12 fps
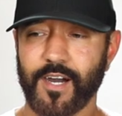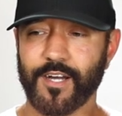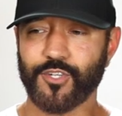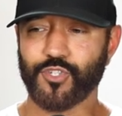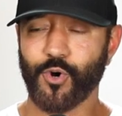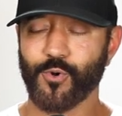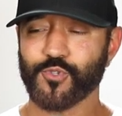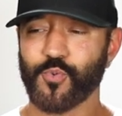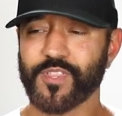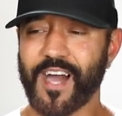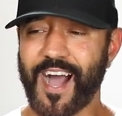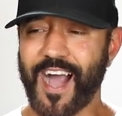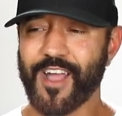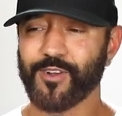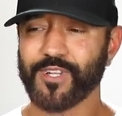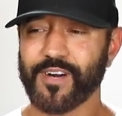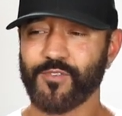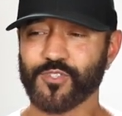Adults with higher
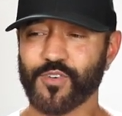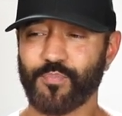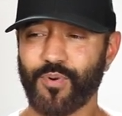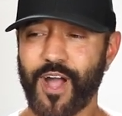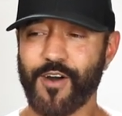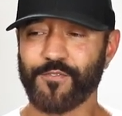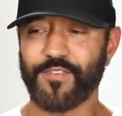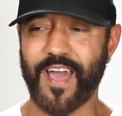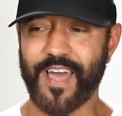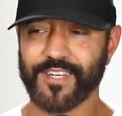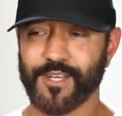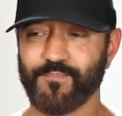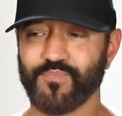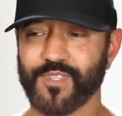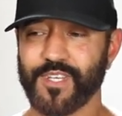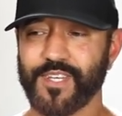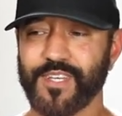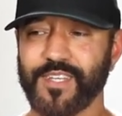levels of brown fat
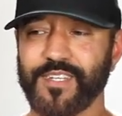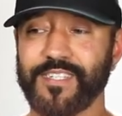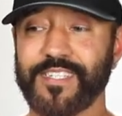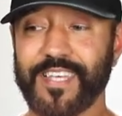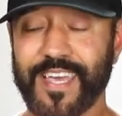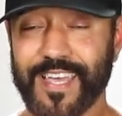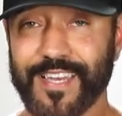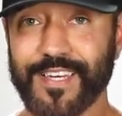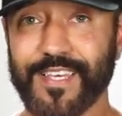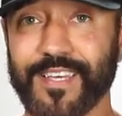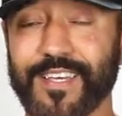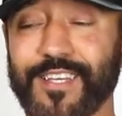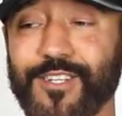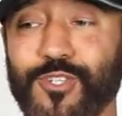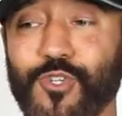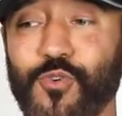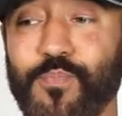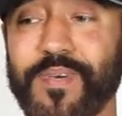tend
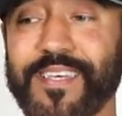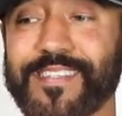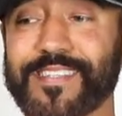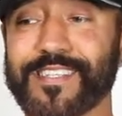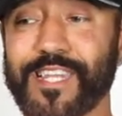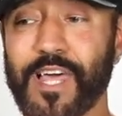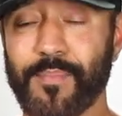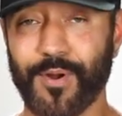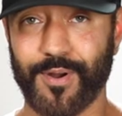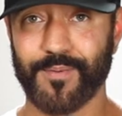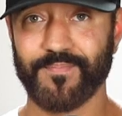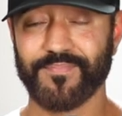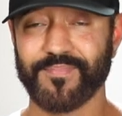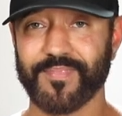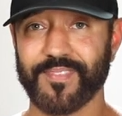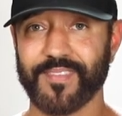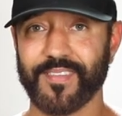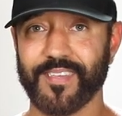to be slimmer,
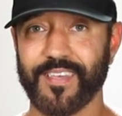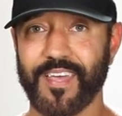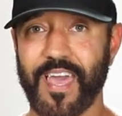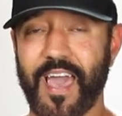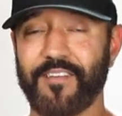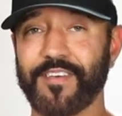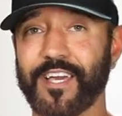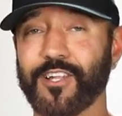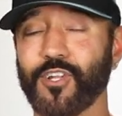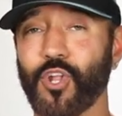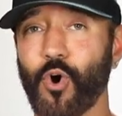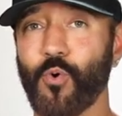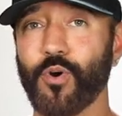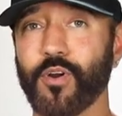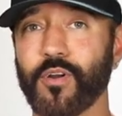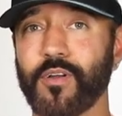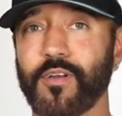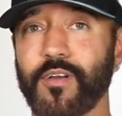having a
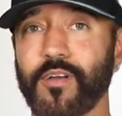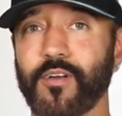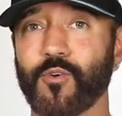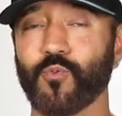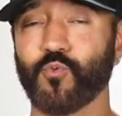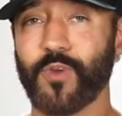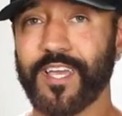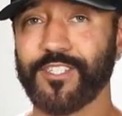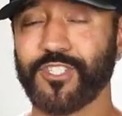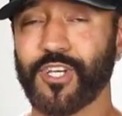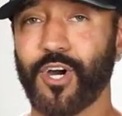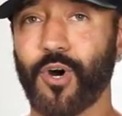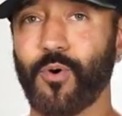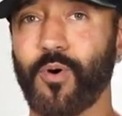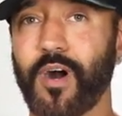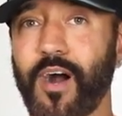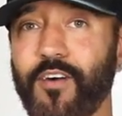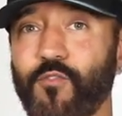lower ratio
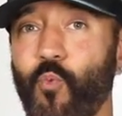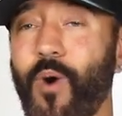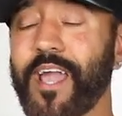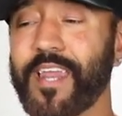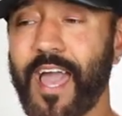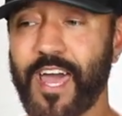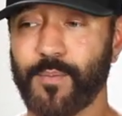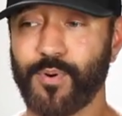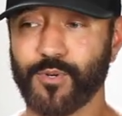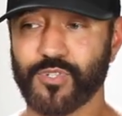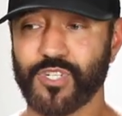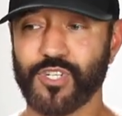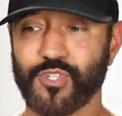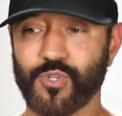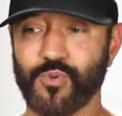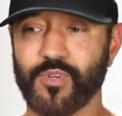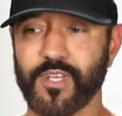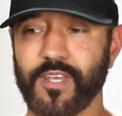of white adipose
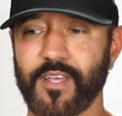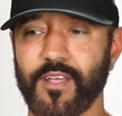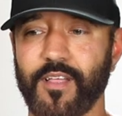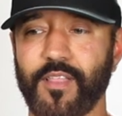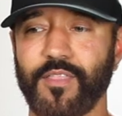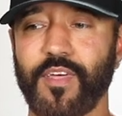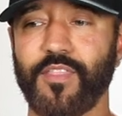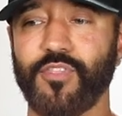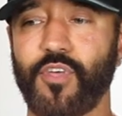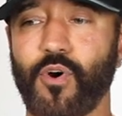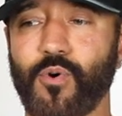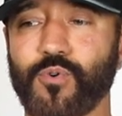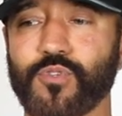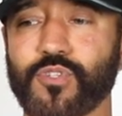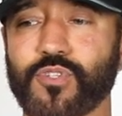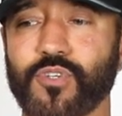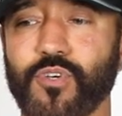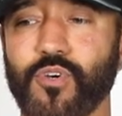tissue than
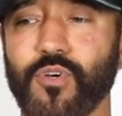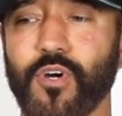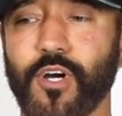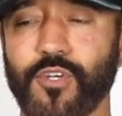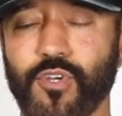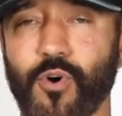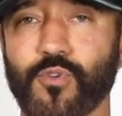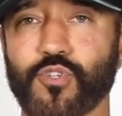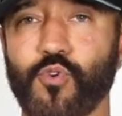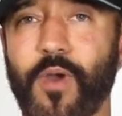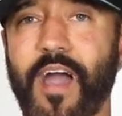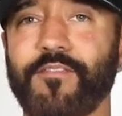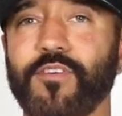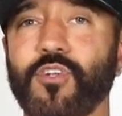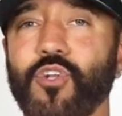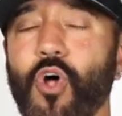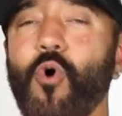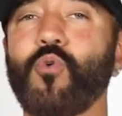those adults who have
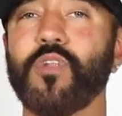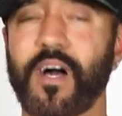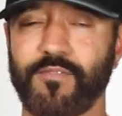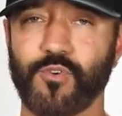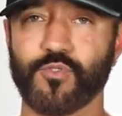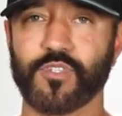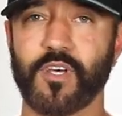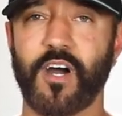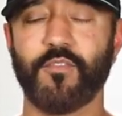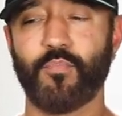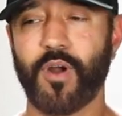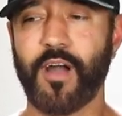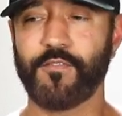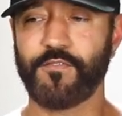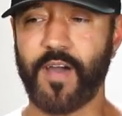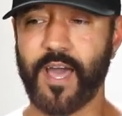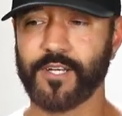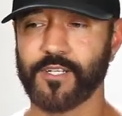low levels of brown
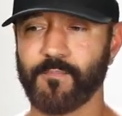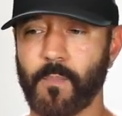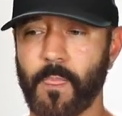fat.